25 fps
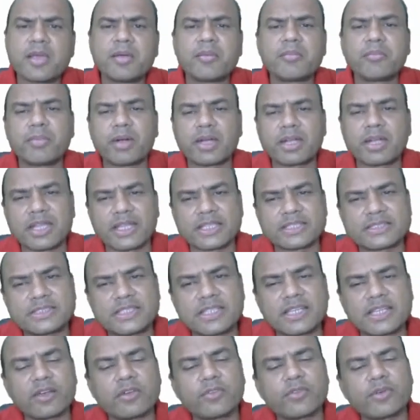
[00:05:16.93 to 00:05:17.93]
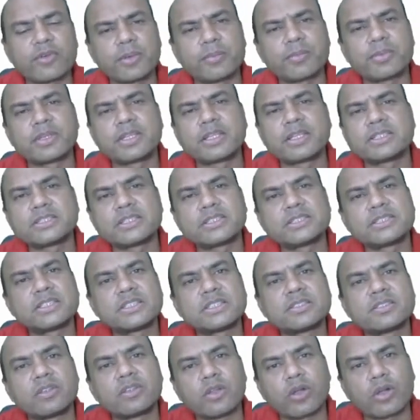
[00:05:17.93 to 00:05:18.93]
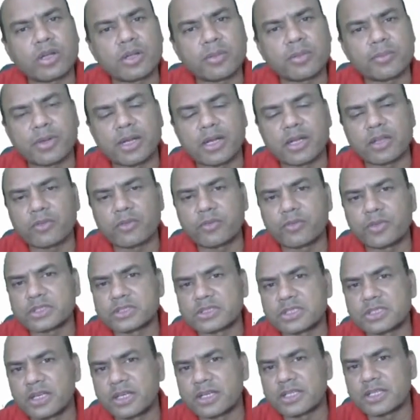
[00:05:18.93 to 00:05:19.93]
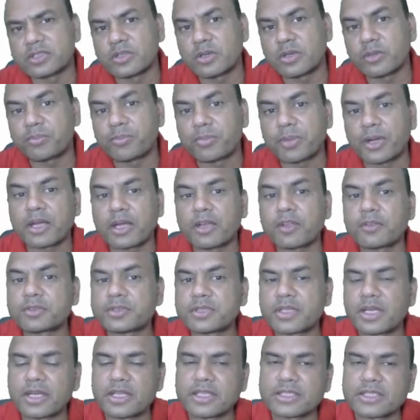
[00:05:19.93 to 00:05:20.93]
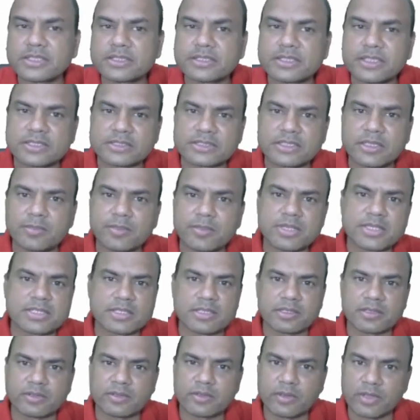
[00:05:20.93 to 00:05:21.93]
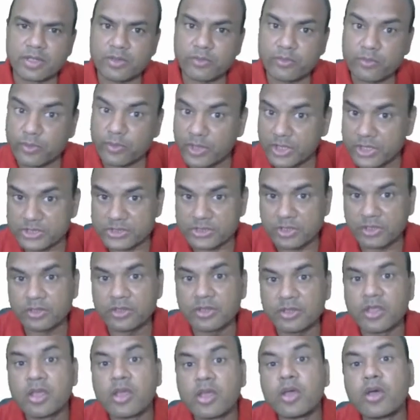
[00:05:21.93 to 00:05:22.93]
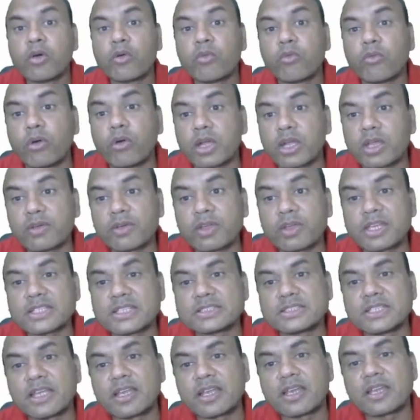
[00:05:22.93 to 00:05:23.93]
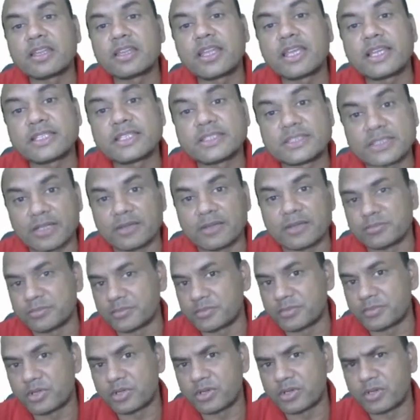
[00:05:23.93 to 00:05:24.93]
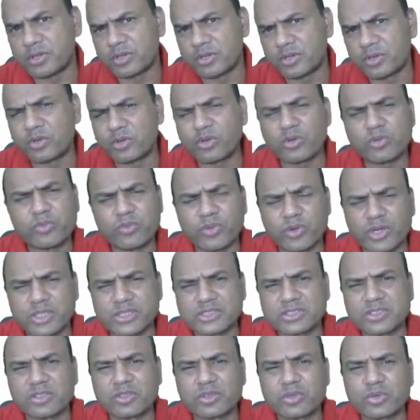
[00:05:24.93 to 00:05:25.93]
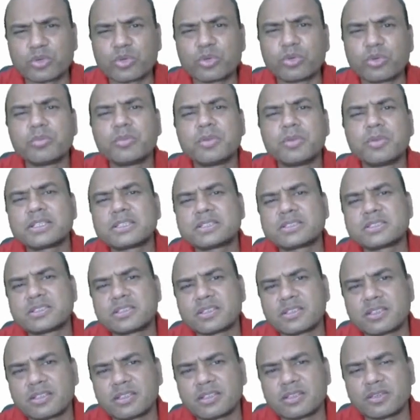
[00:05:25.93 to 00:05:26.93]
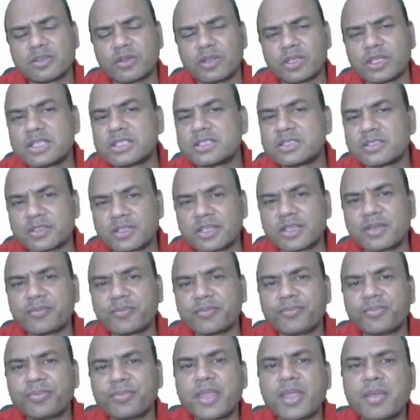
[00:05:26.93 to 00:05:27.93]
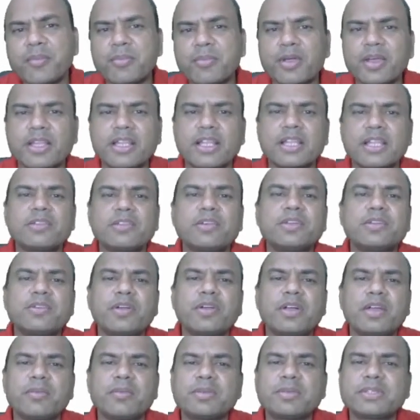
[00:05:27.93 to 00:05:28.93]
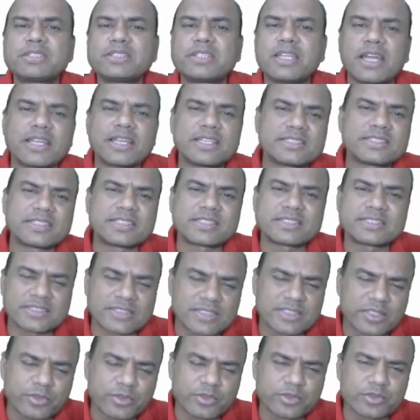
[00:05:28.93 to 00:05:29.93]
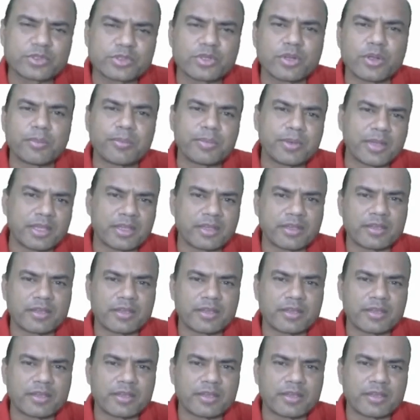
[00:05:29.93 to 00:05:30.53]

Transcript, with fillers: But testing of hypothesis is not a part of your studies. Your part of studies is estimation. Okay. Focus on whatever is there in the exam. Don't focus on too much knowledge. Okay. Because otherwise what happens, statistics is a huge topic.